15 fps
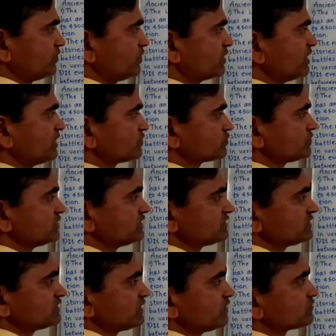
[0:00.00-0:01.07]
Okay, so this
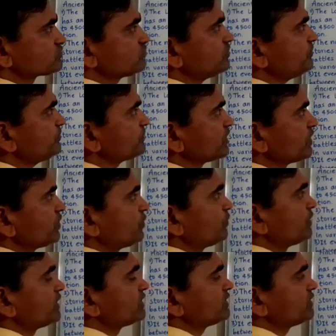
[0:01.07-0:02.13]
is also
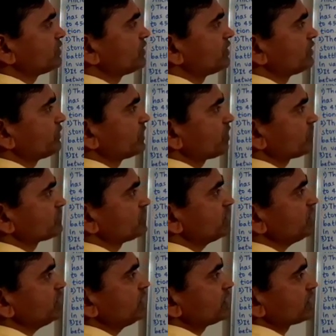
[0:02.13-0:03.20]
one of the